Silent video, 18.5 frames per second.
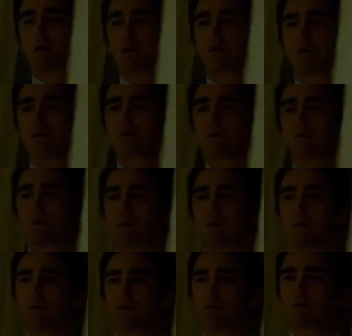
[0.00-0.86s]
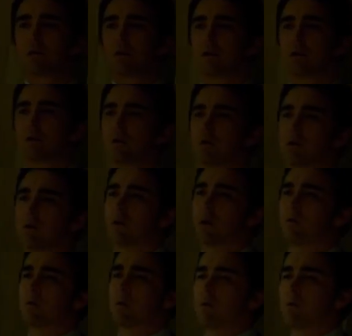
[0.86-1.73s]
occurs to me that you think you can do
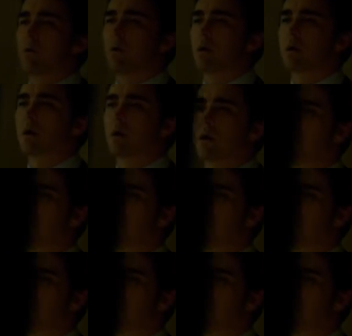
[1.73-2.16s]
whatever you want